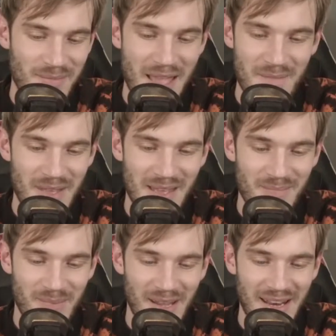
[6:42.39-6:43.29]
maybe,
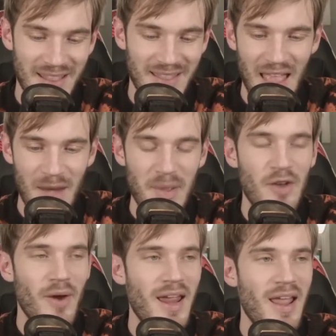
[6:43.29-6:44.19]
but it'd be
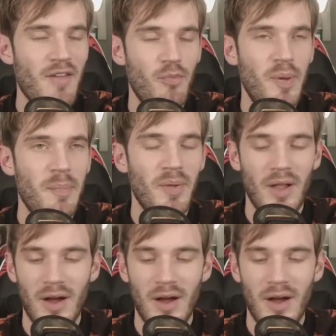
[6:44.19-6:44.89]
great if people